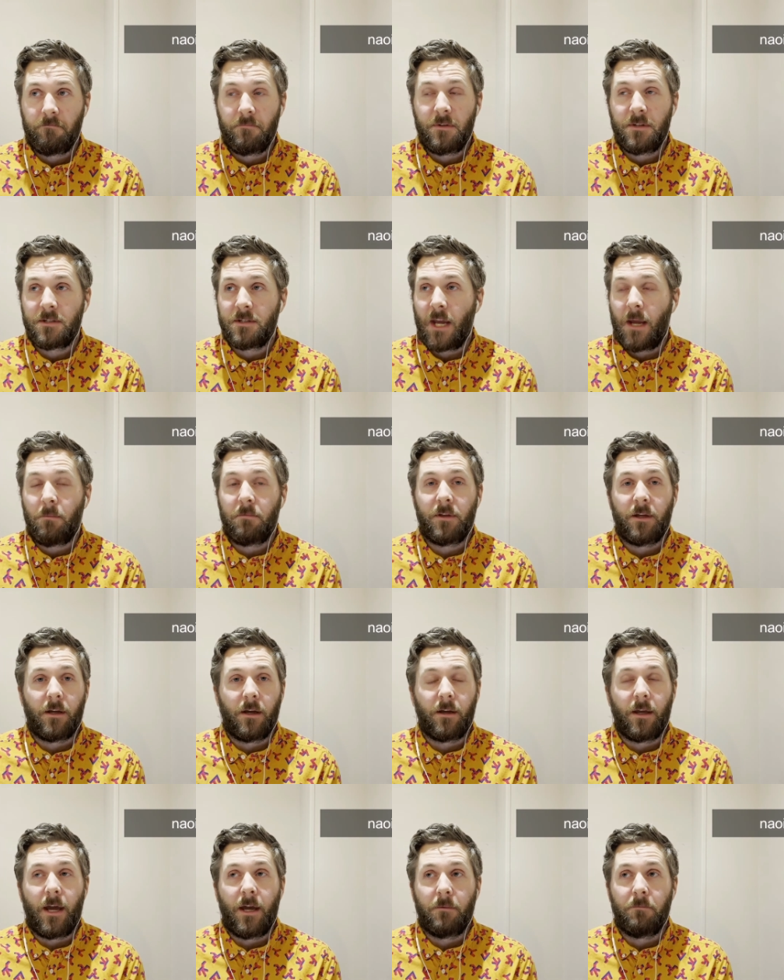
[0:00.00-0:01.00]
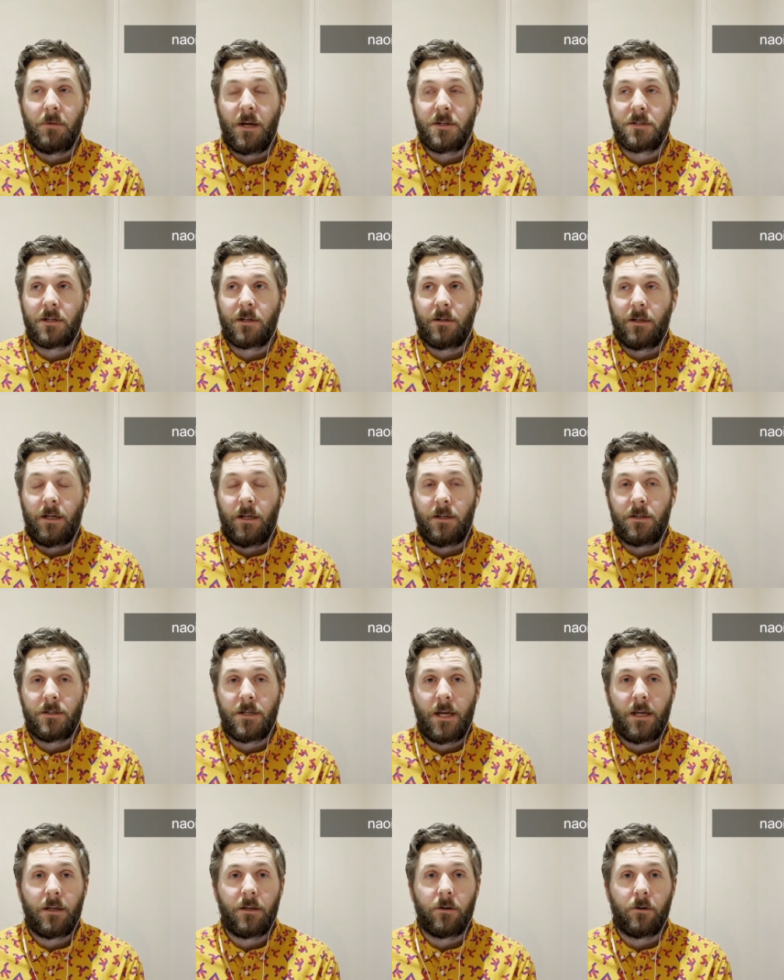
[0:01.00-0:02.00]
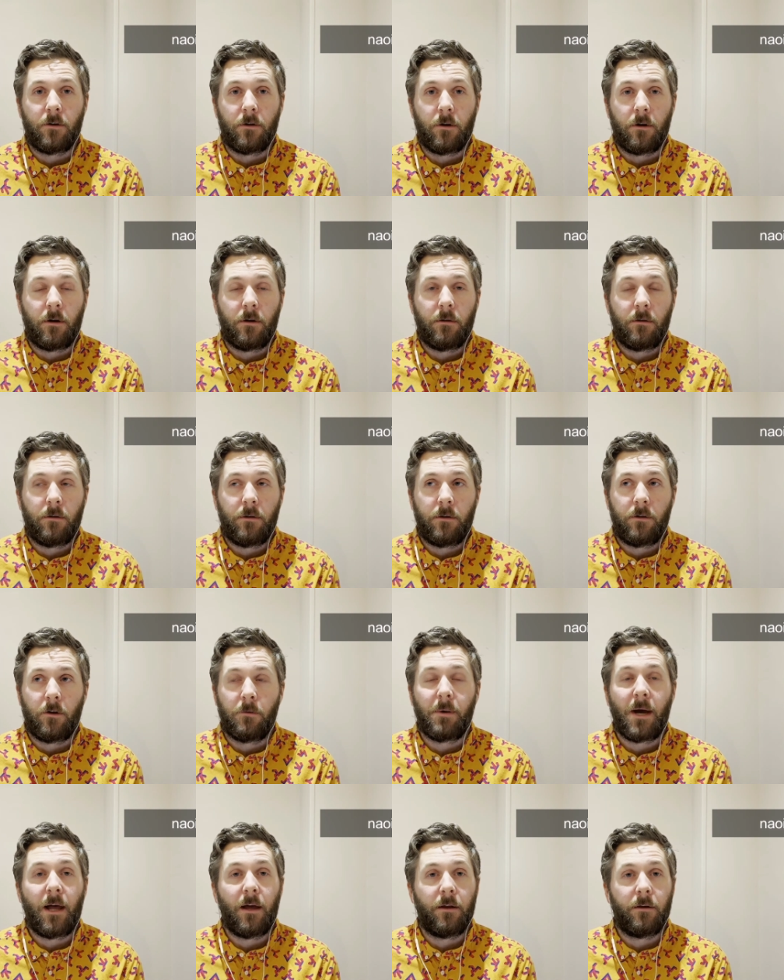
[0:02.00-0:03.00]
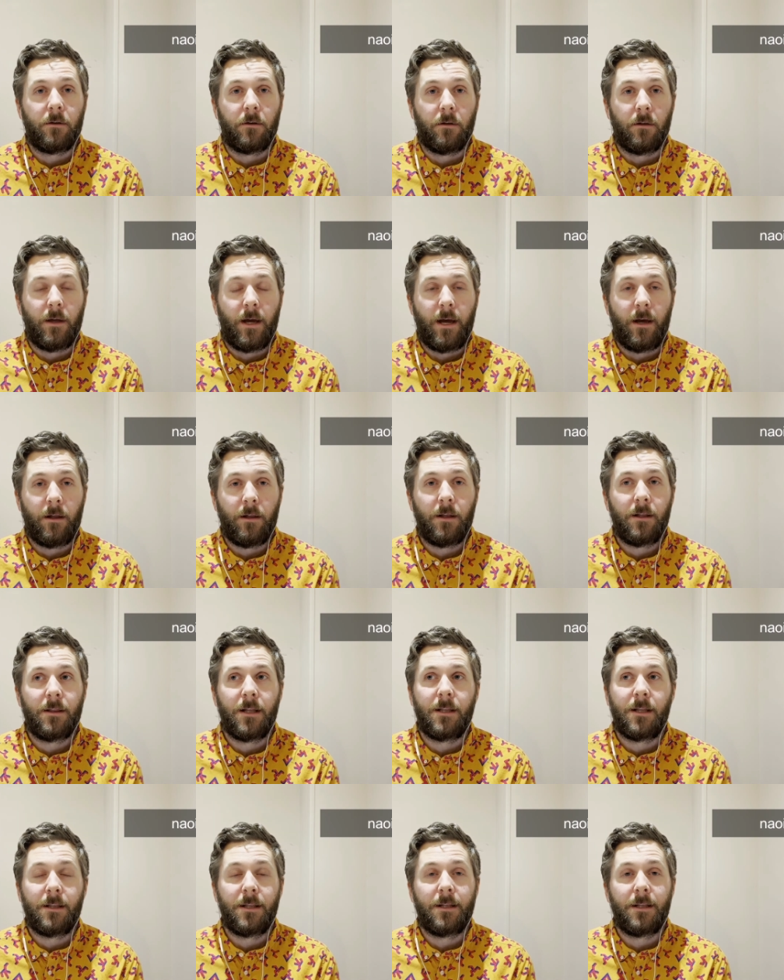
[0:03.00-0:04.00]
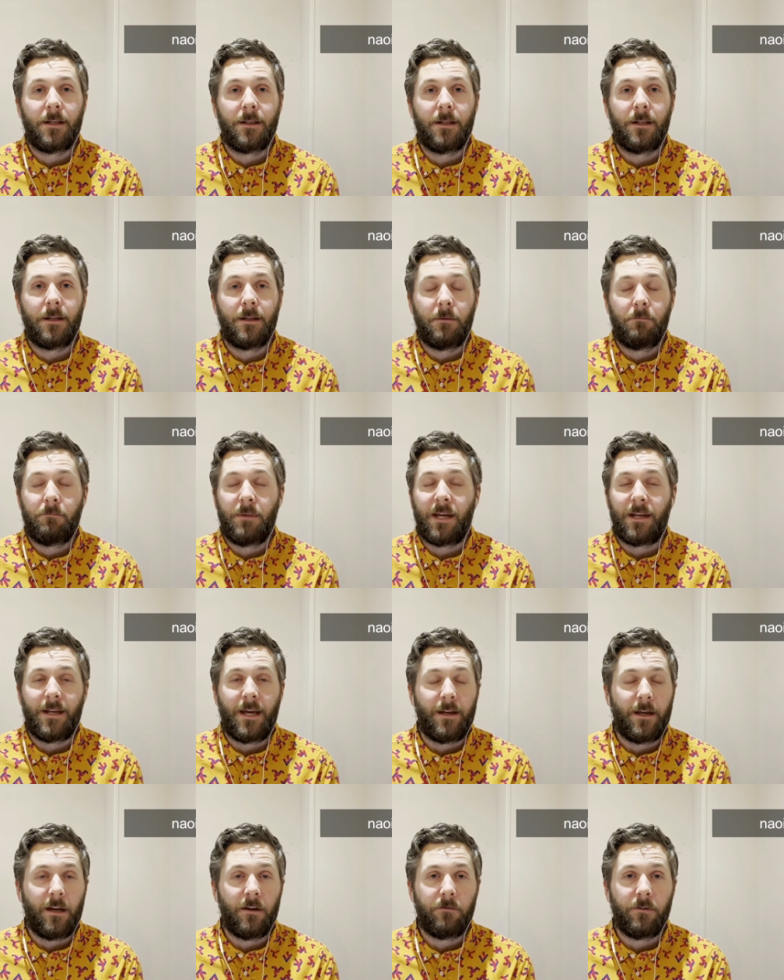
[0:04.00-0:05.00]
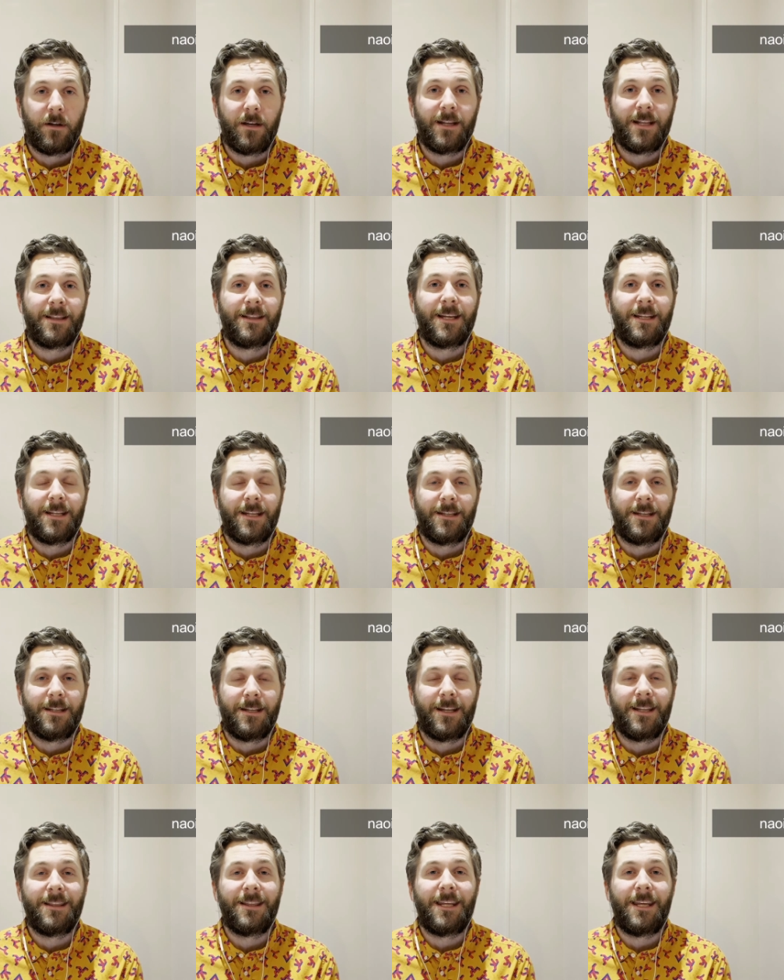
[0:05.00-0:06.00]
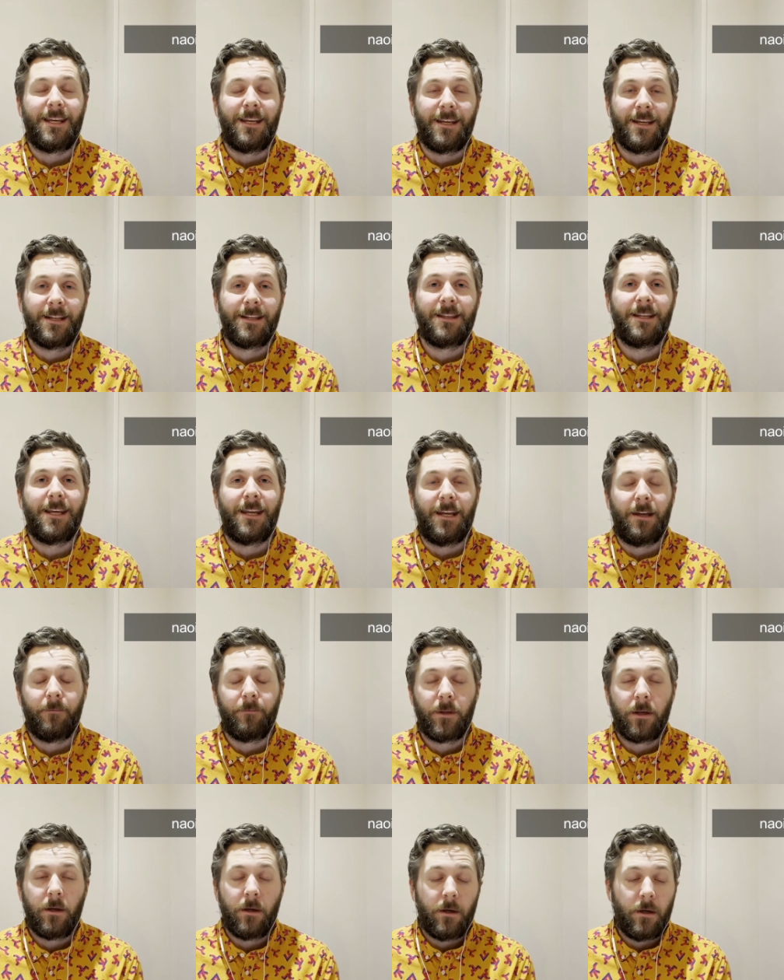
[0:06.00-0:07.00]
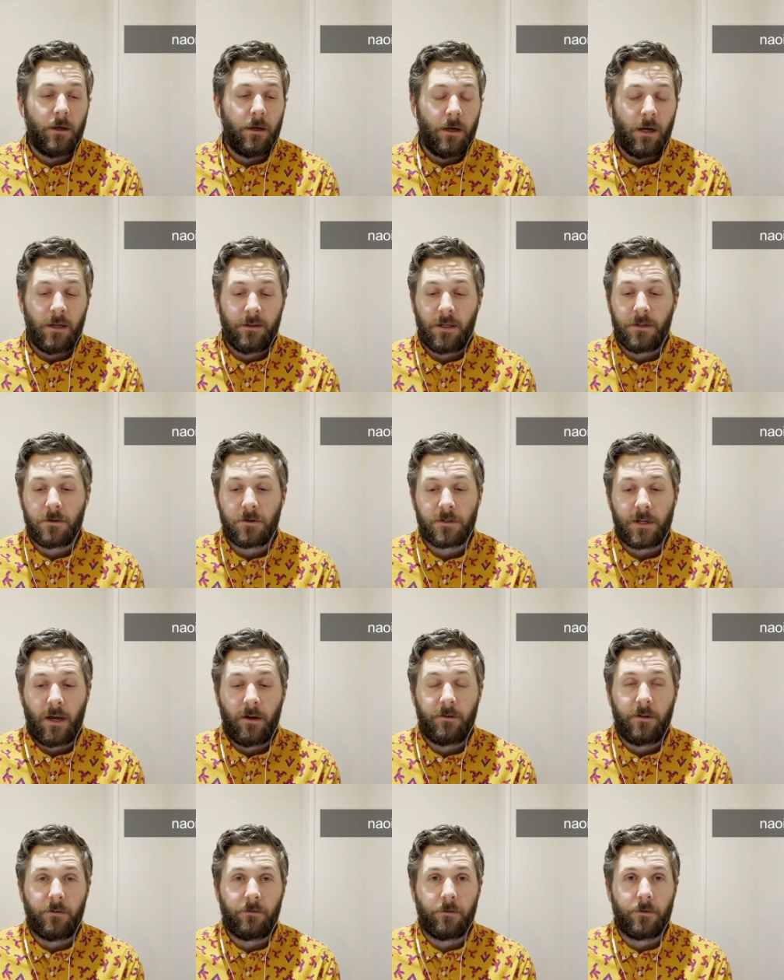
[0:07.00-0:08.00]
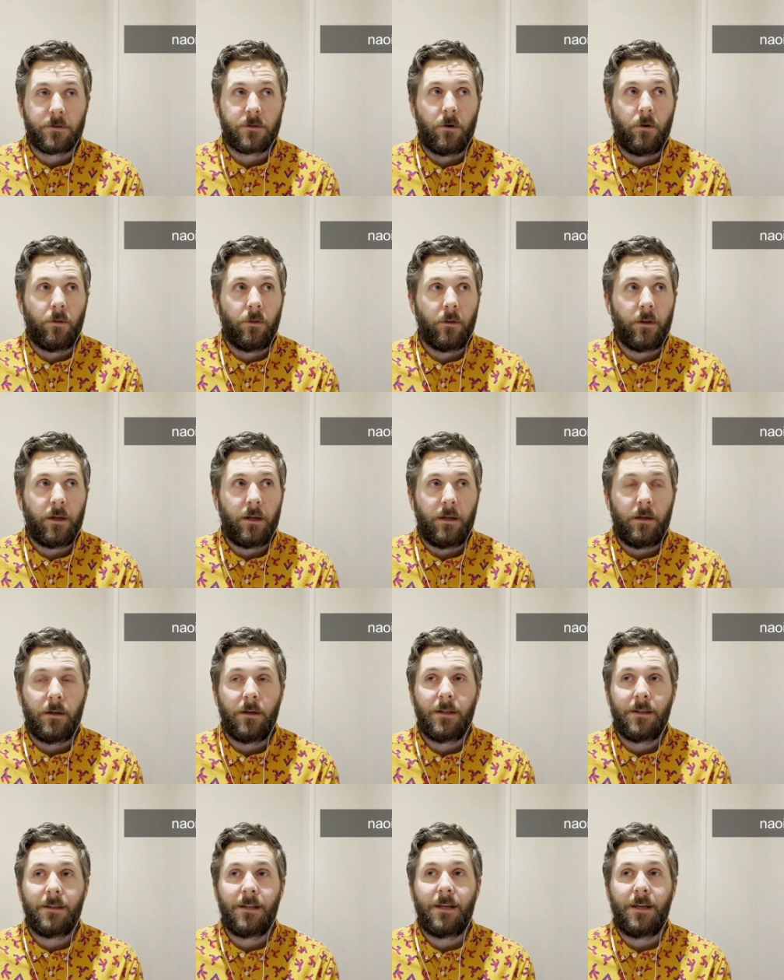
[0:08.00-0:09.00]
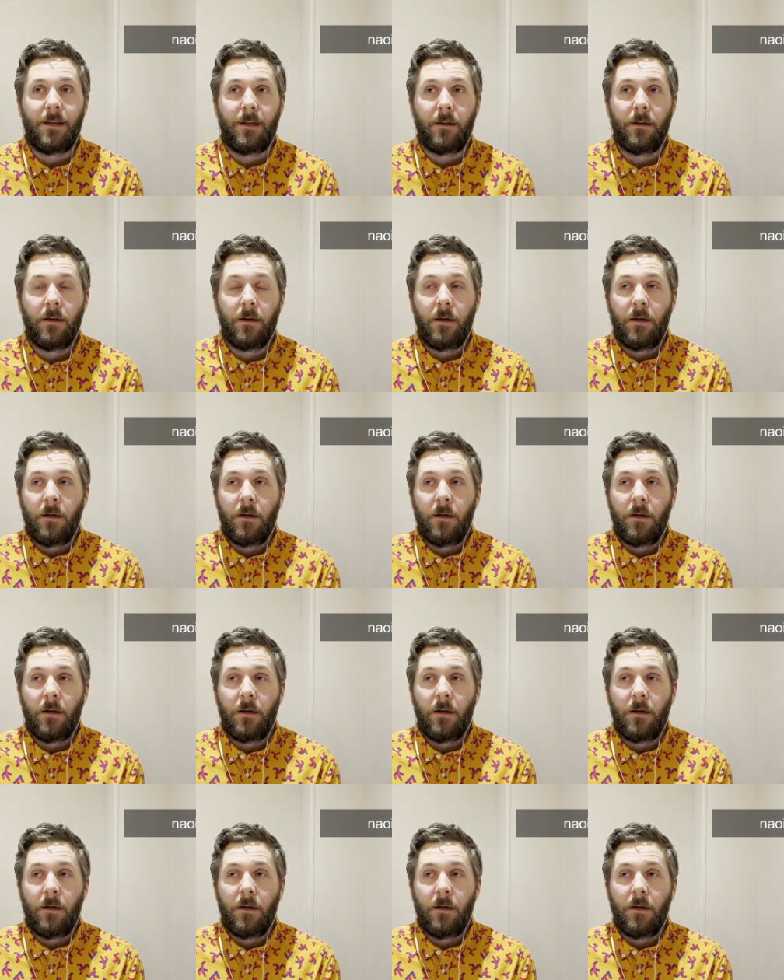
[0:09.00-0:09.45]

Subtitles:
Same thing again. Basically, take your palatal L, make an N out of it, ni, and that's your sound difference. So ni.